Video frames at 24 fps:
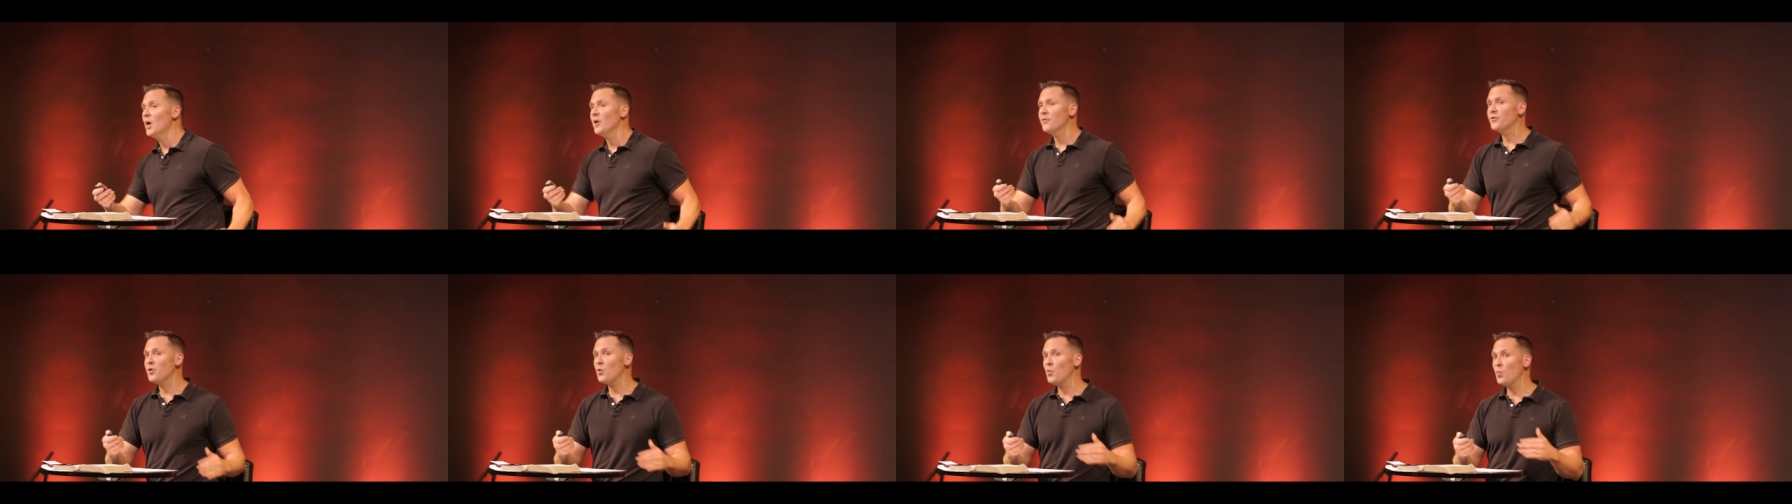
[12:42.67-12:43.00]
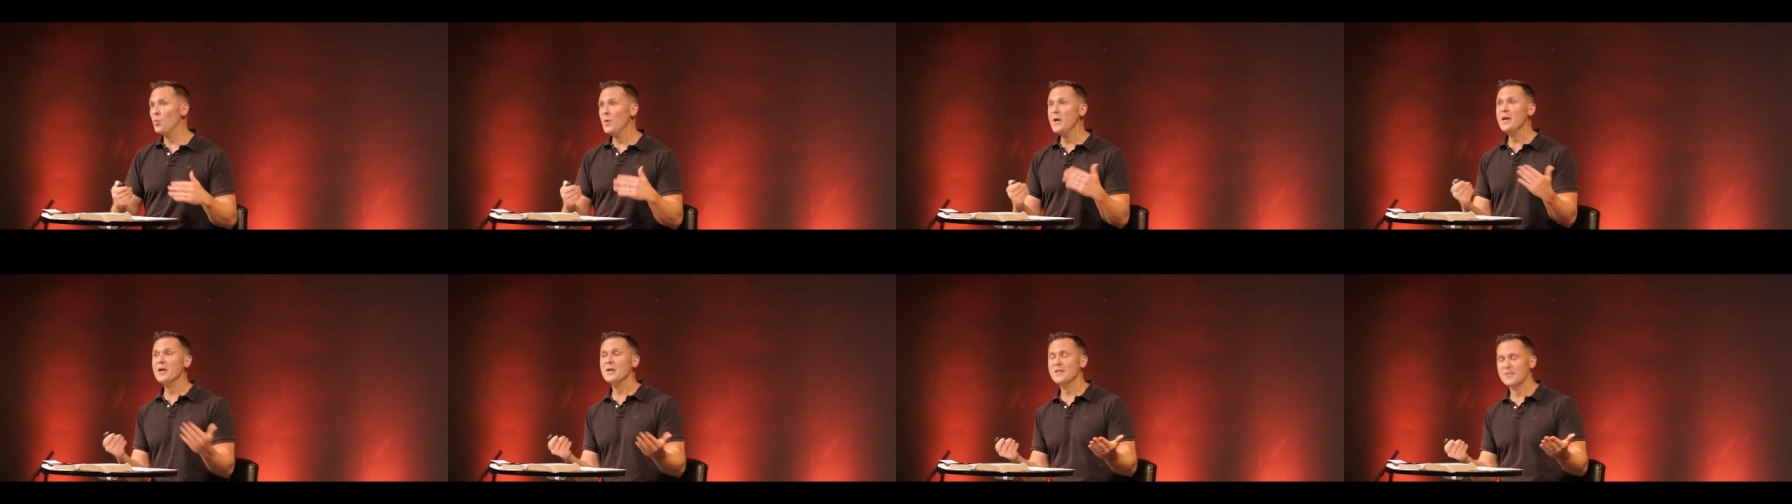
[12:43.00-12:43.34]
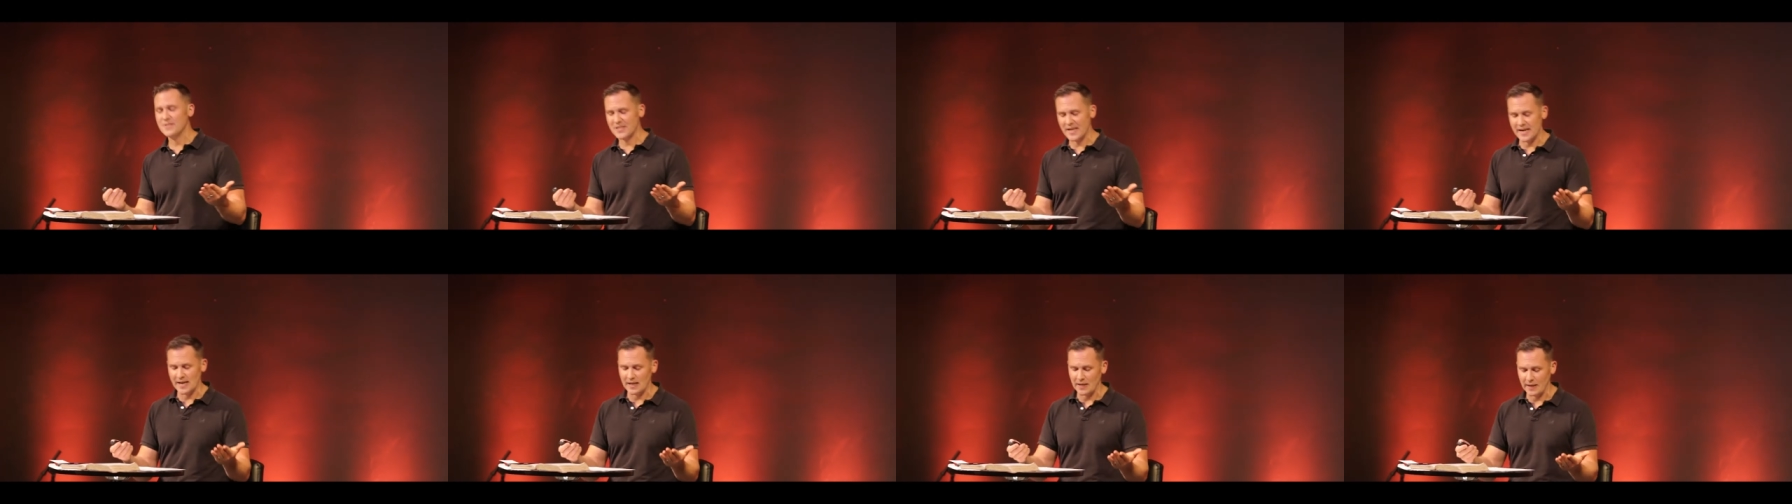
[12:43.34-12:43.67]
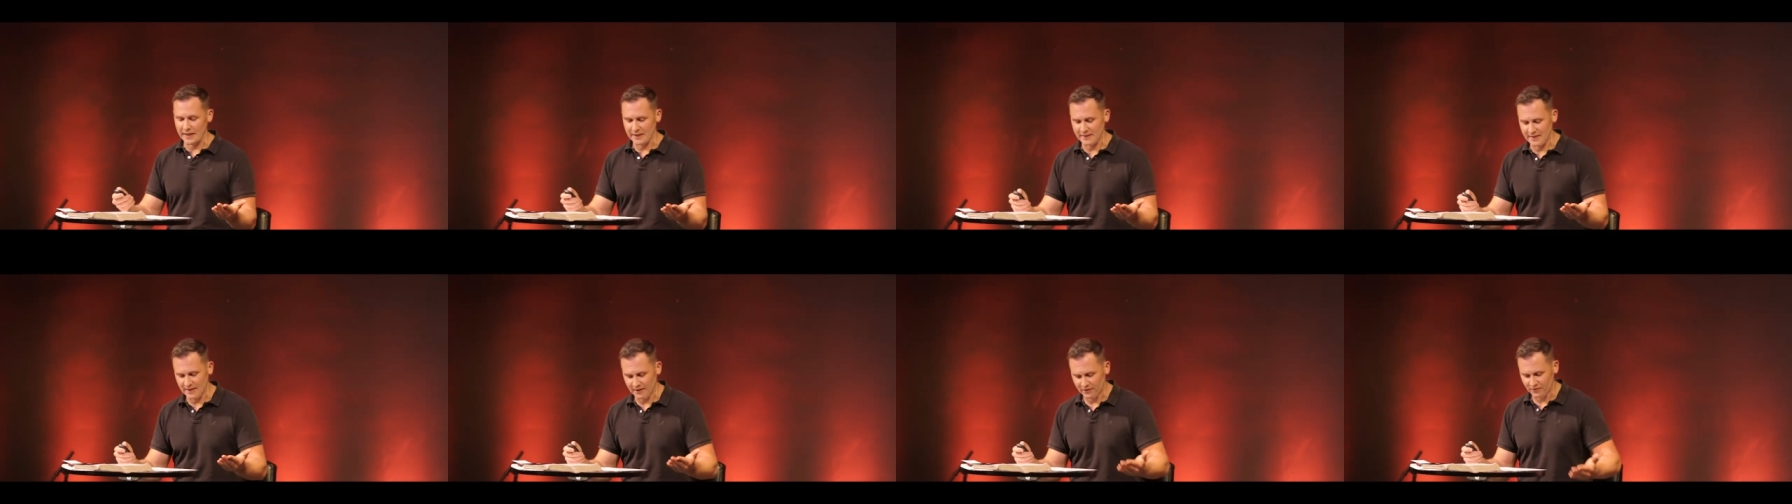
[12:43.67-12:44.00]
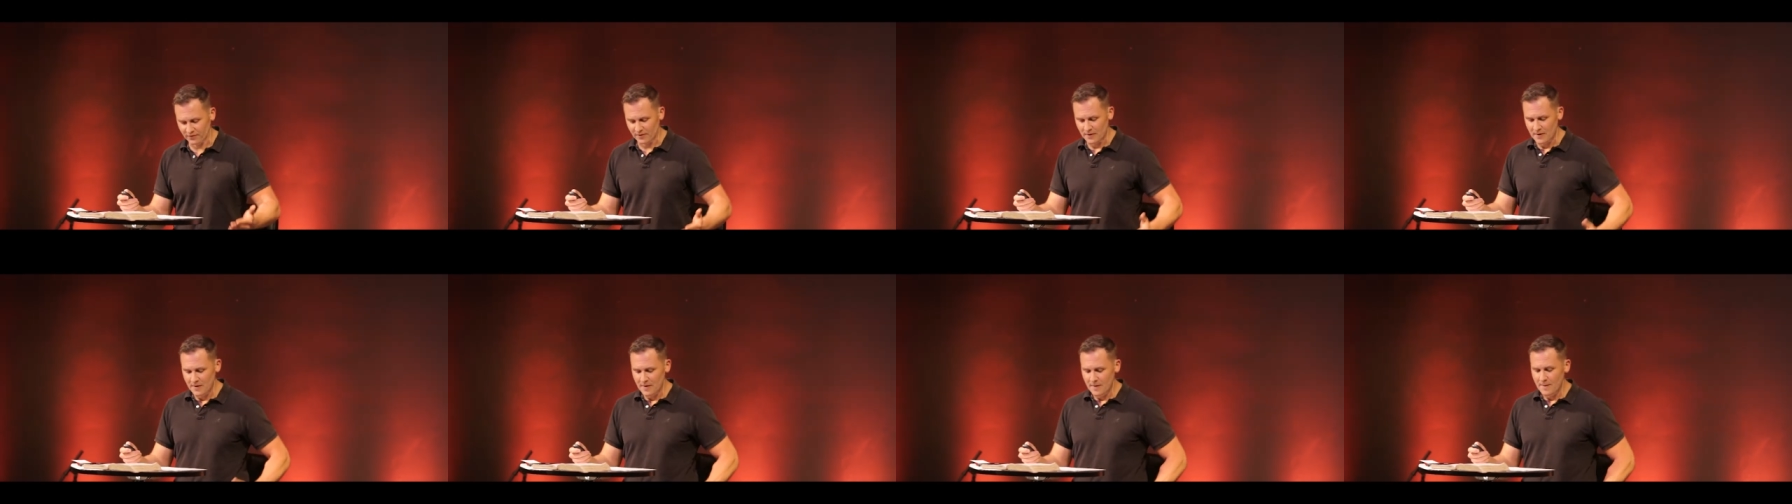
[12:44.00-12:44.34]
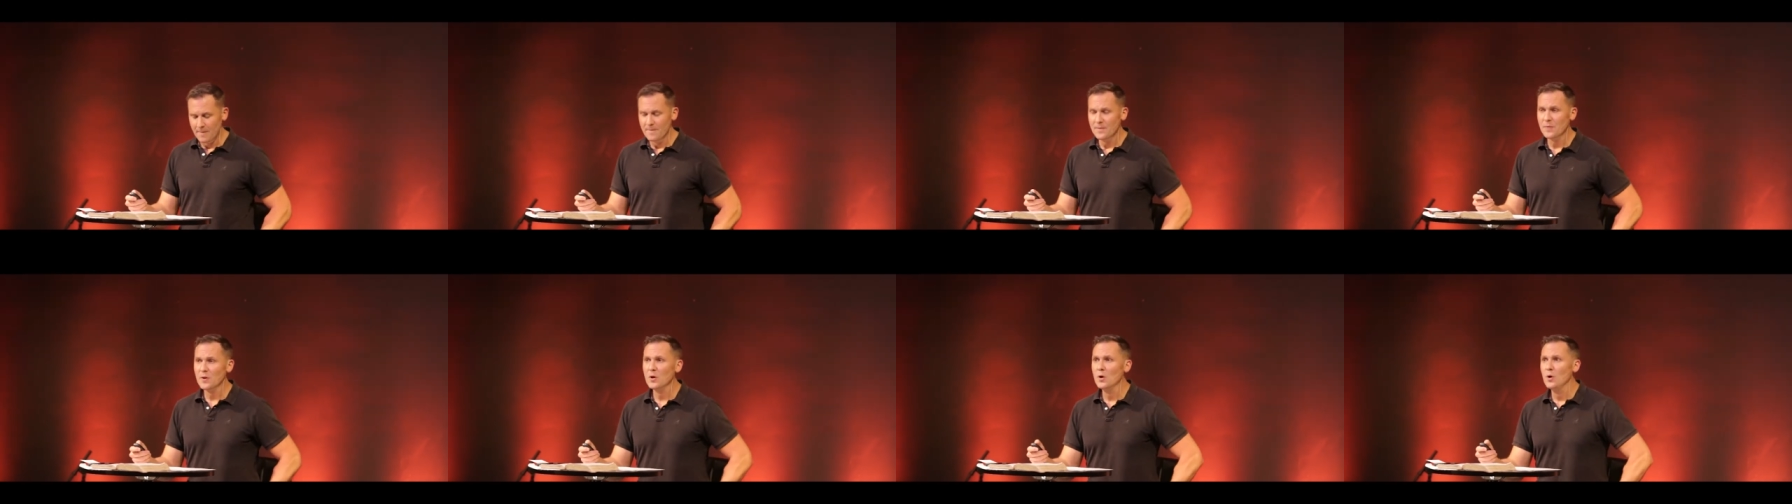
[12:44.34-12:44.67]
So we could say it like this
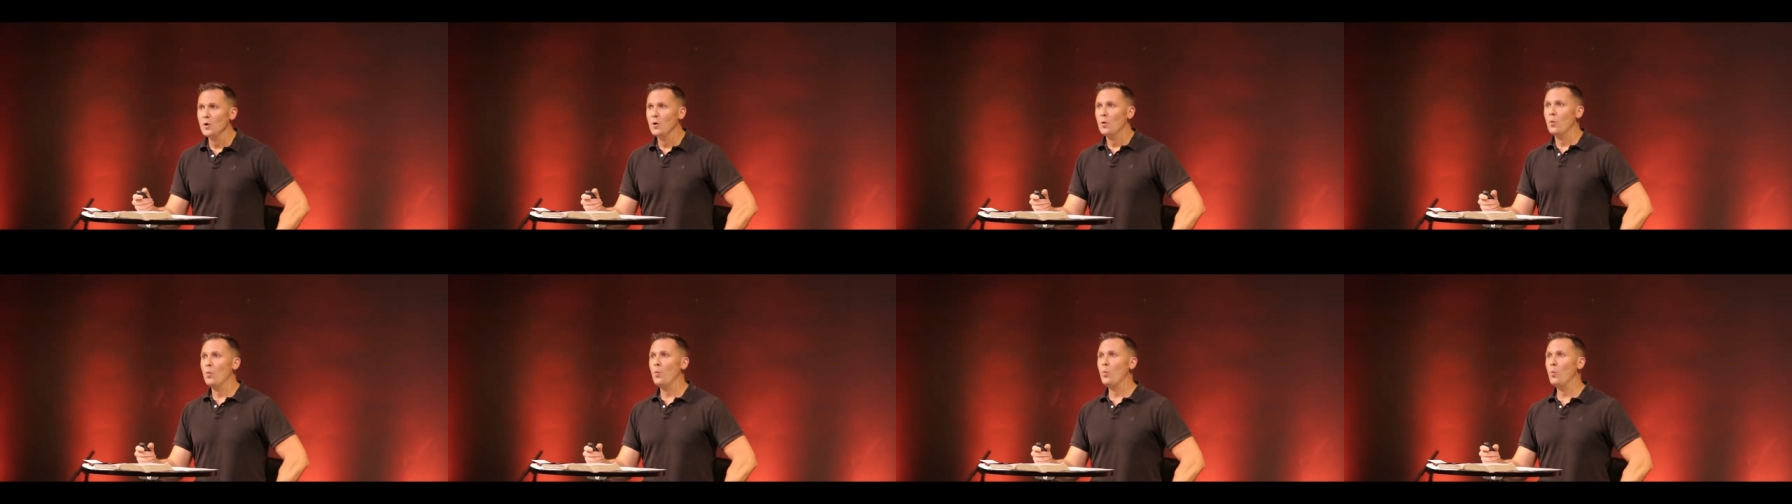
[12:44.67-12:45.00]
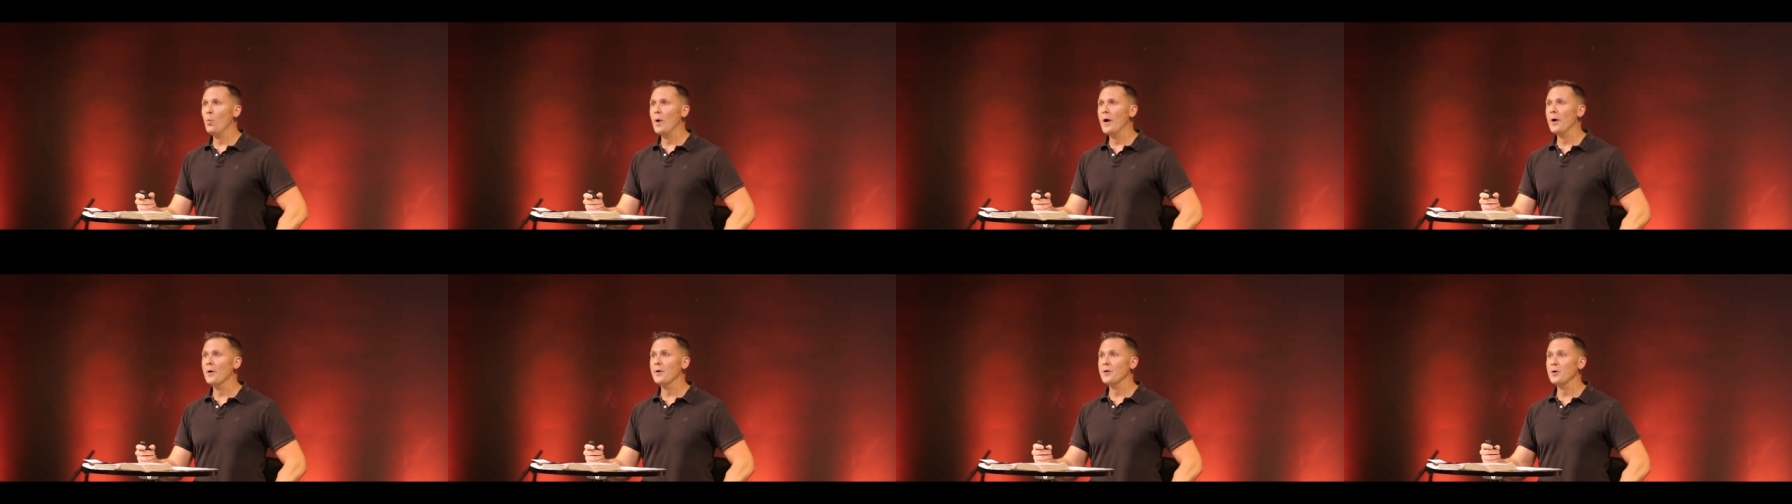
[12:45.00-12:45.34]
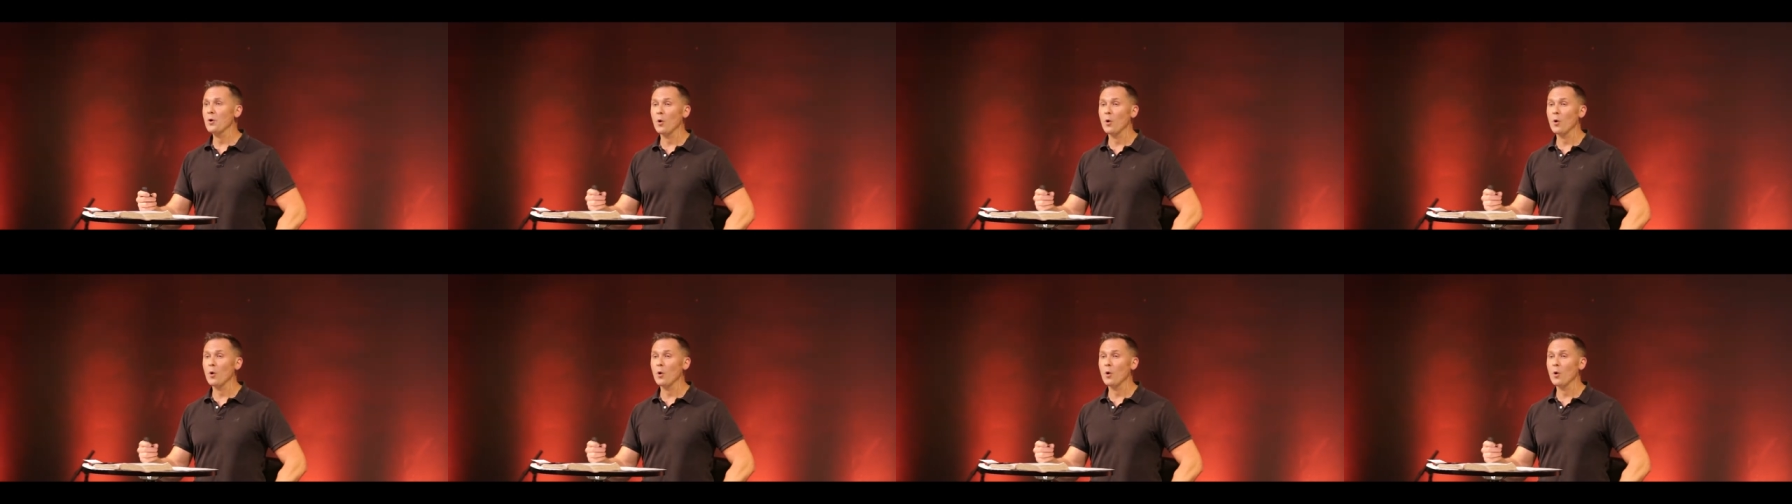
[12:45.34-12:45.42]
Where